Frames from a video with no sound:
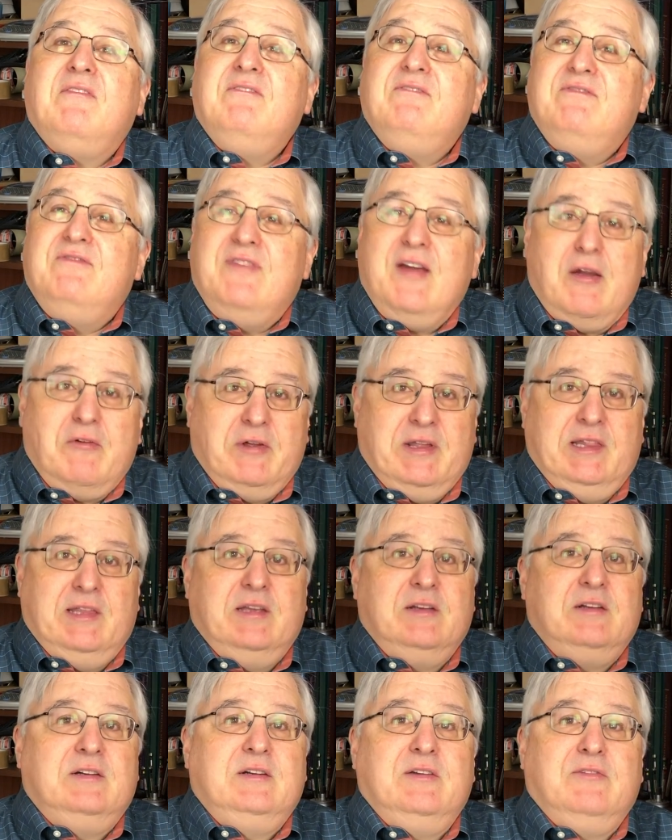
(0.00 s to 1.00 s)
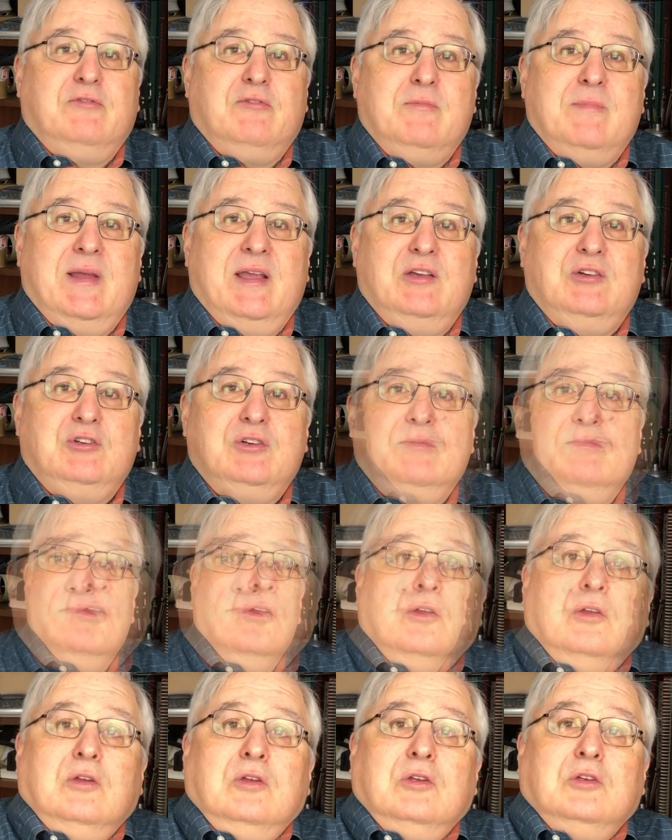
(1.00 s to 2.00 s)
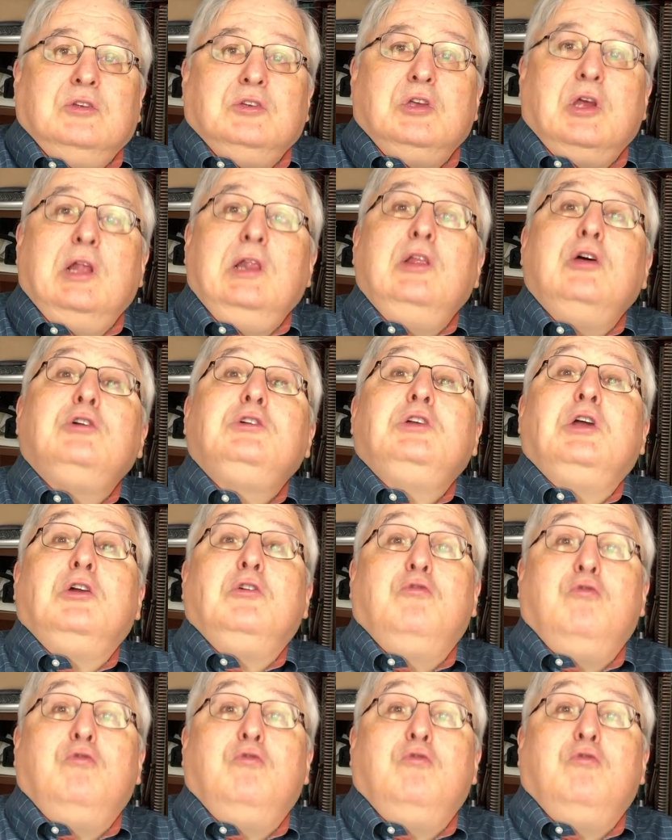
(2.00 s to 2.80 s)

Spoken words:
very little information. So I looked on